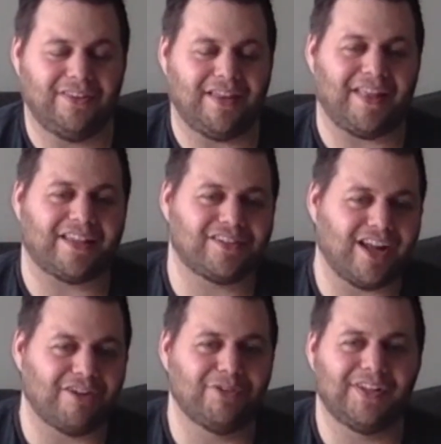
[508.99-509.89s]
Now, that's
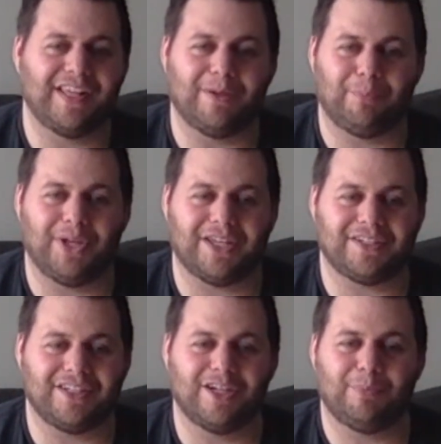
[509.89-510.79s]
not really a big
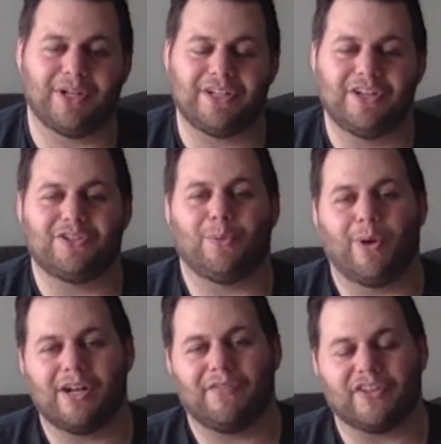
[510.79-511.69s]
deal, but to
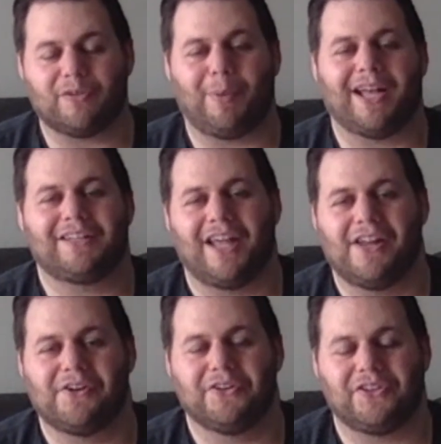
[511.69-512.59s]
one of the
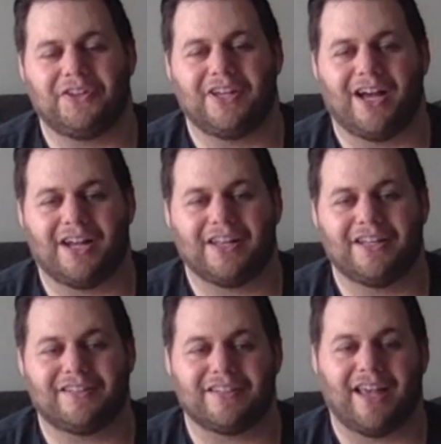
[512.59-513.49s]
spectators in the
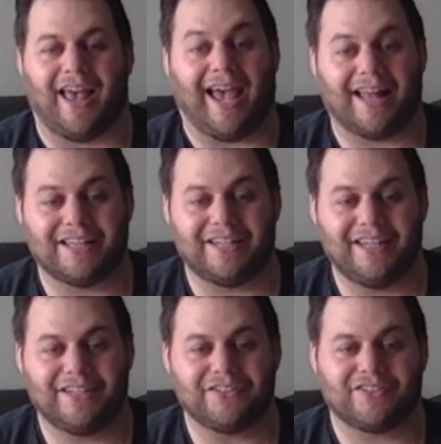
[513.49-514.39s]
audience, Alan
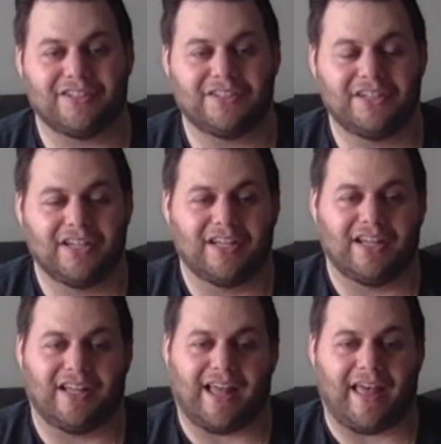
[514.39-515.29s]
Eagleson,
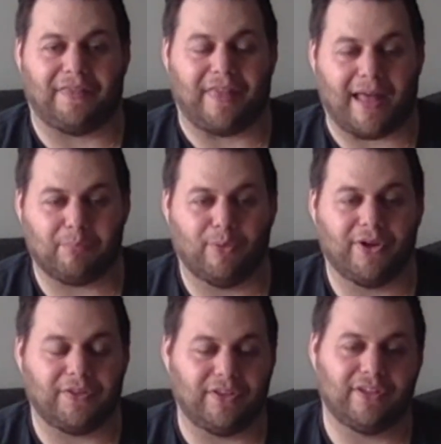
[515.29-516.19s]
at that
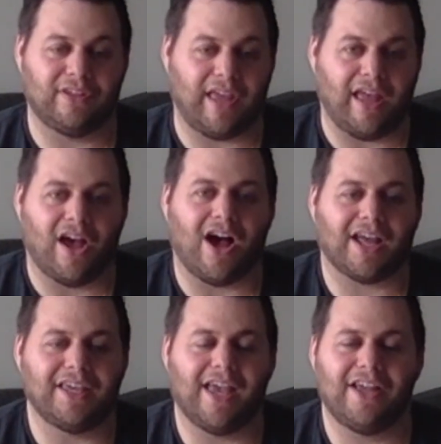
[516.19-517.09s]
point the
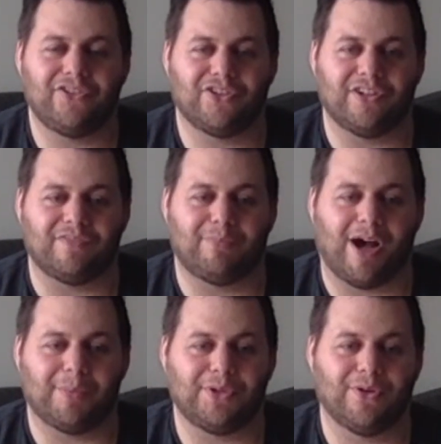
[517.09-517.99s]
hockey agent of
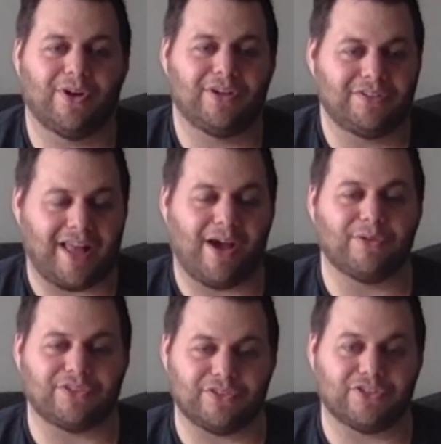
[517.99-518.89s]
Bobby Orr, and now
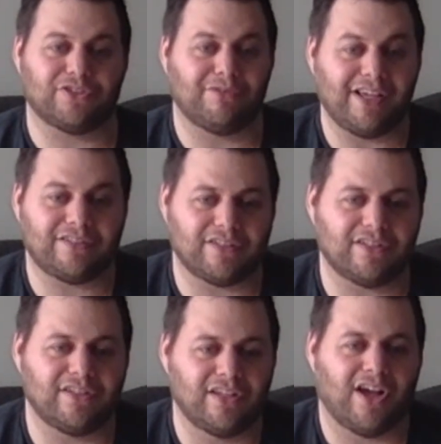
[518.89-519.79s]
is a disgraced
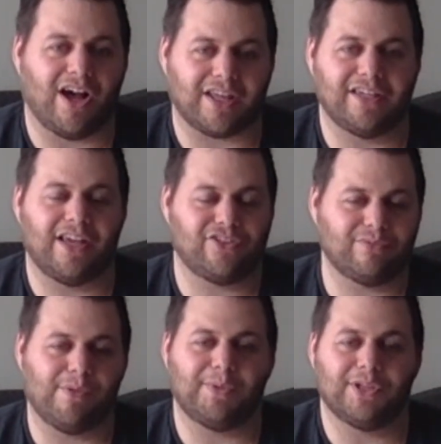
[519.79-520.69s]
hockey
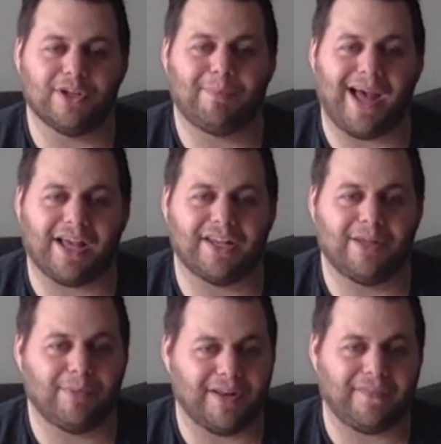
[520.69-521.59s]
agent when we look back at
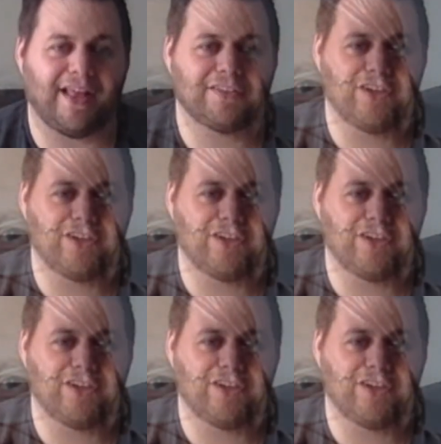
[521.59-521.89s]
him, but at that